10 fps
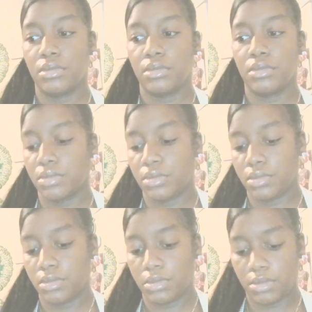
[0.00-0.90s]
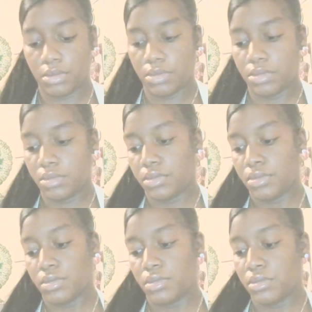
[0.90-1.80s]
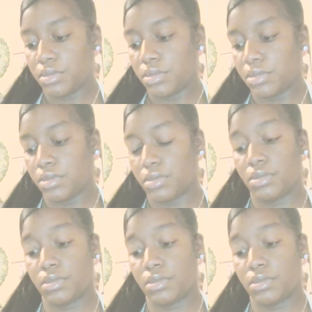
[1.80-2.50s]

(no one is talking)